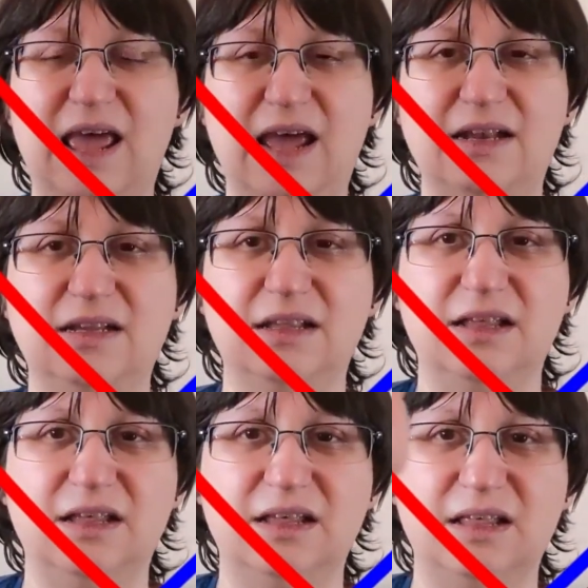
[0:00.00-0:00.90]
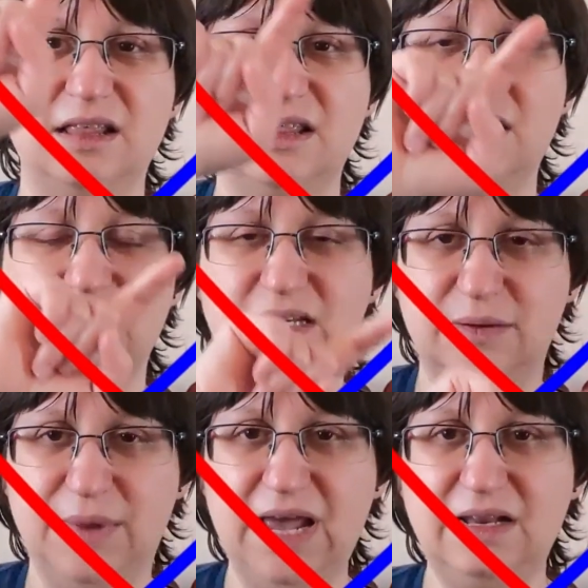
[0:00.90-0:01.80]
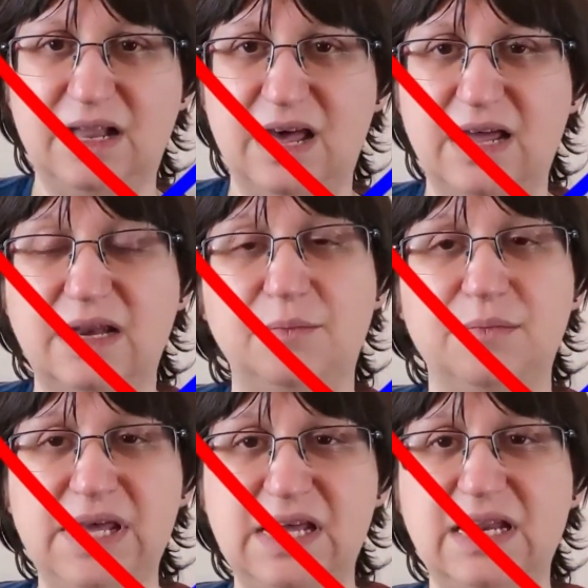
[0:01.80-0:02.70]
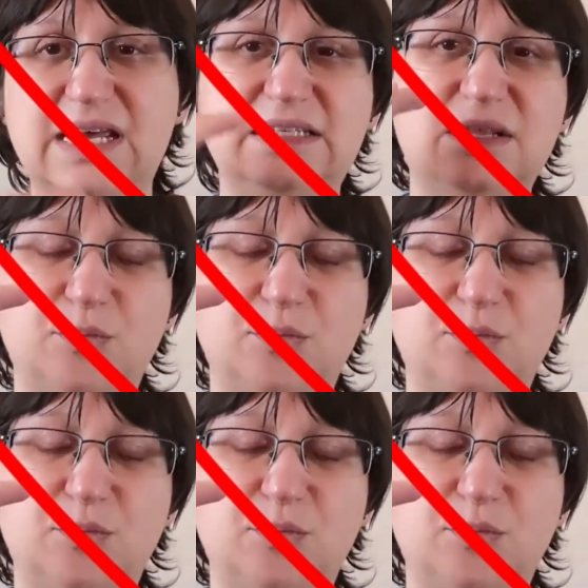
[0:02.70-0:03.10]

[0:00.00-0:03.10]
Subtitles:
and the demand line meet is